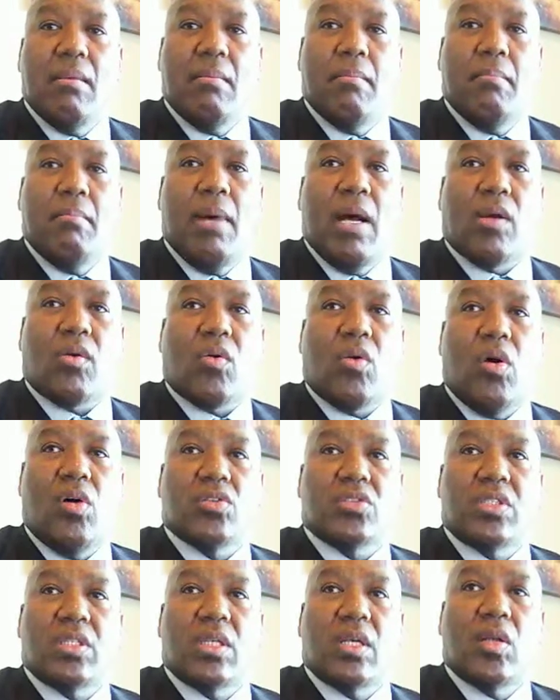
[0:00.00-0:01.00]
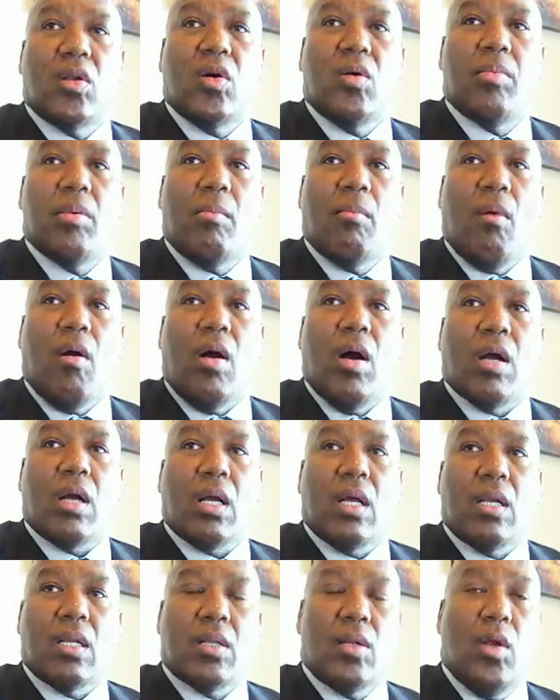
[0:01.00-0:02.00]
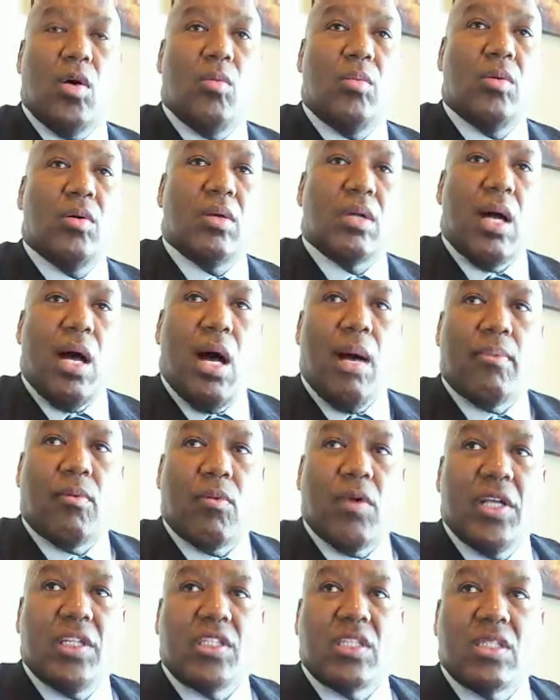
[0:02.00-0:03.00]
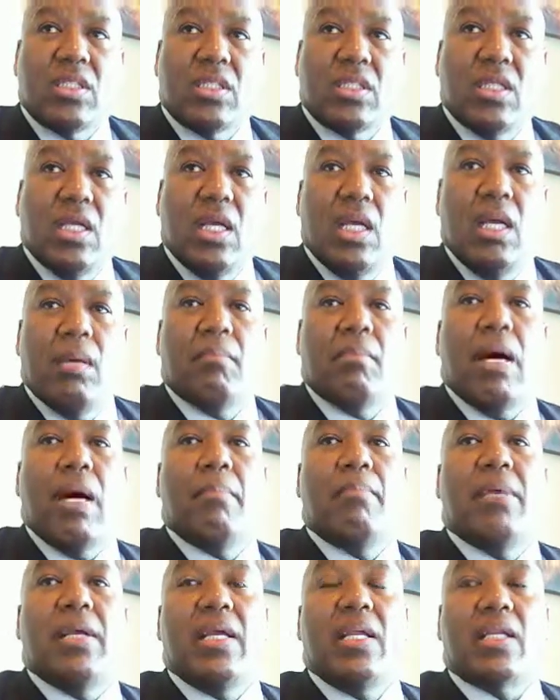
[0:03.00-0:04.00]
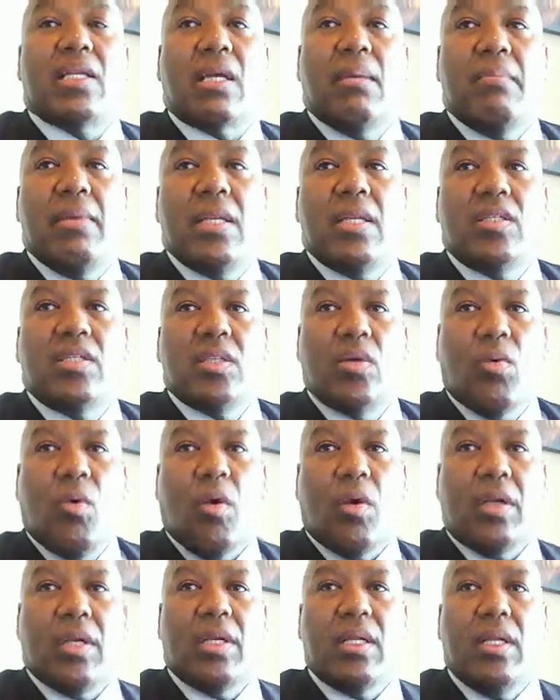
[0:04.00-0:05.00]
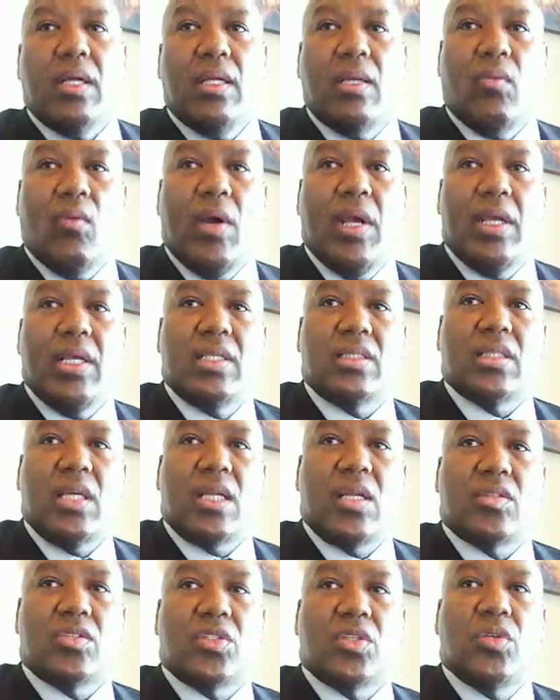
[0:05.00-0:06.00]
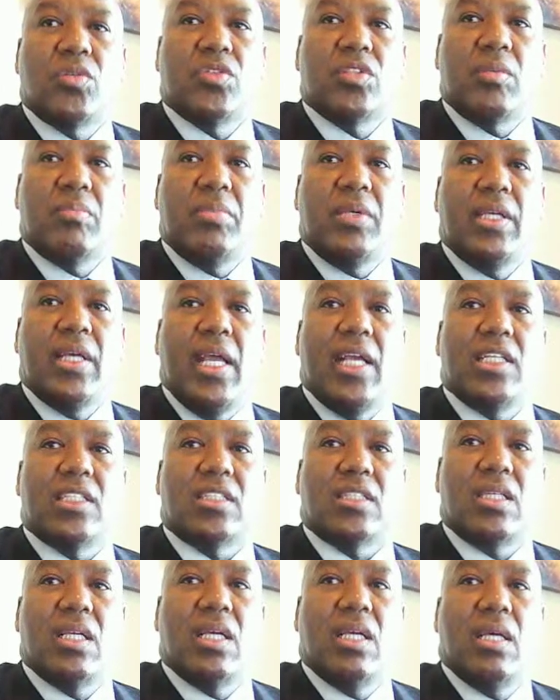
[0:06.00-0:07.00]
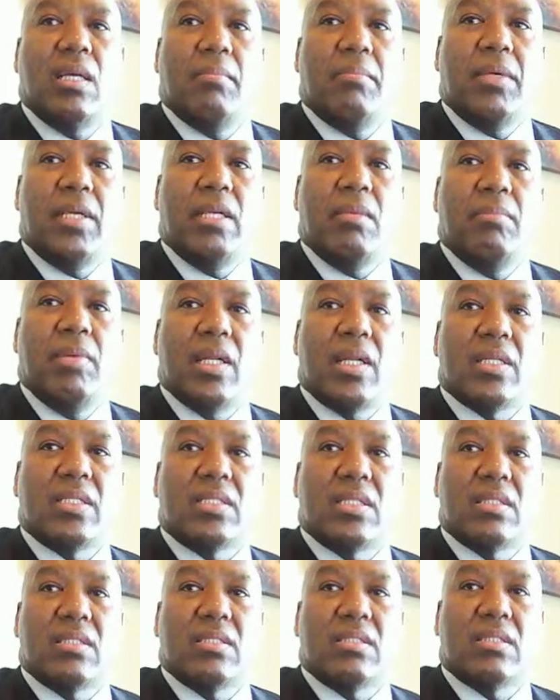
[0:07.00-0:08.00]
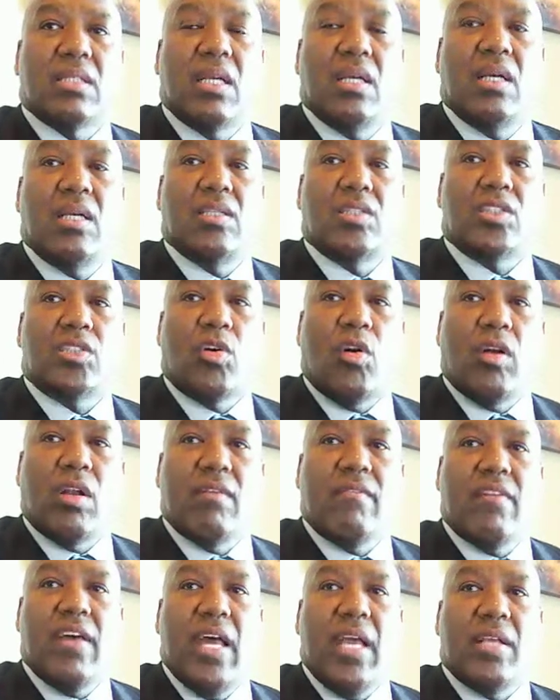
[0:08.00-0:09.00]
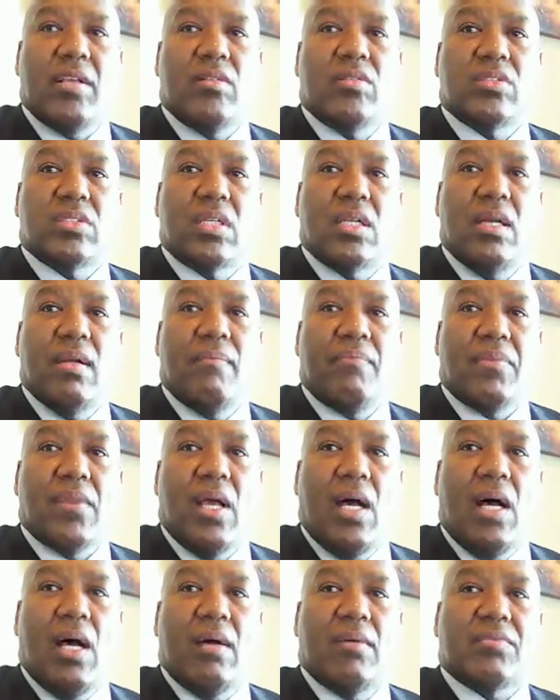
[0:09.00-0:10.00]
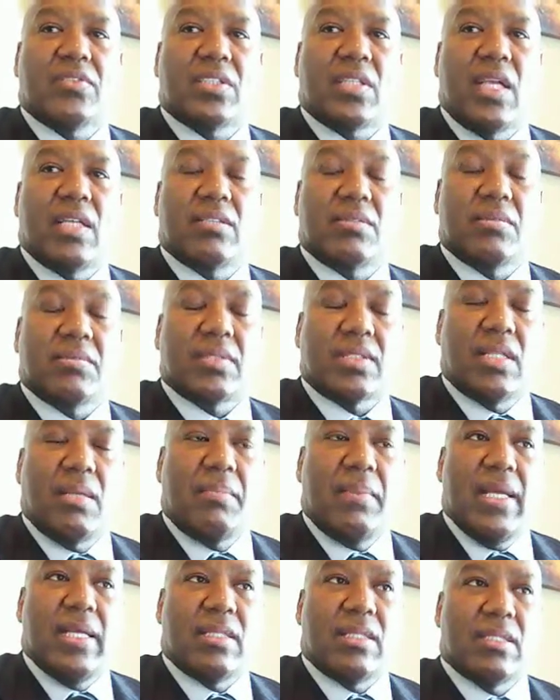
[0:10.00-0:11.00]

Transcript: by crossing global operations by being committed to working in ways that are true to BHP Billiton's charter values of sustainability,